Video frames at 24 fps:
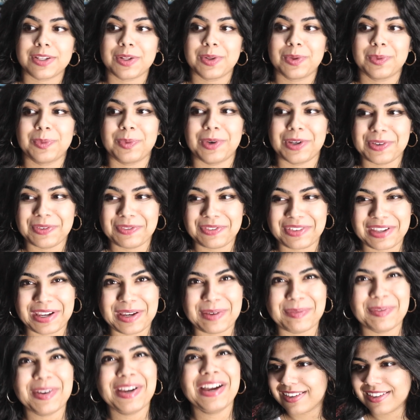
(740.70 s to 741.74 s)
single one
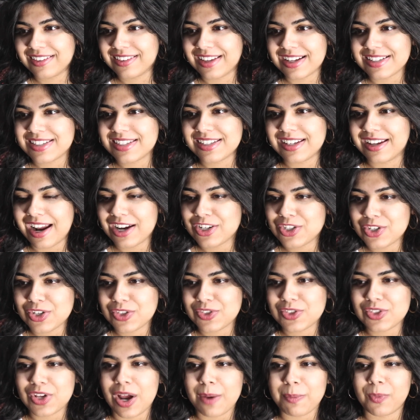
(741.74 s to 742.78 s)
of them. that's it. I
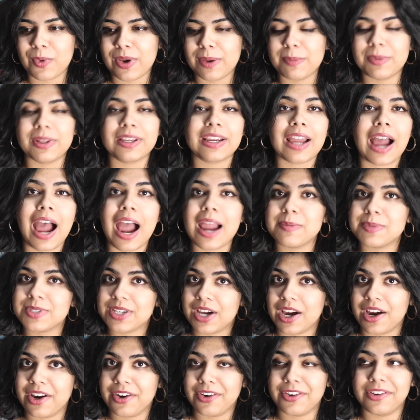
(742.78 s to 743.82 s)
should stop rambling. I'm
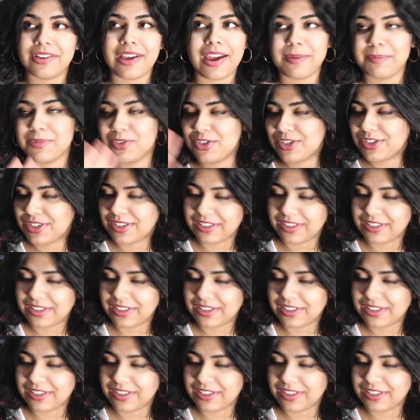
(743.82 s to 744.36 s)
tired. and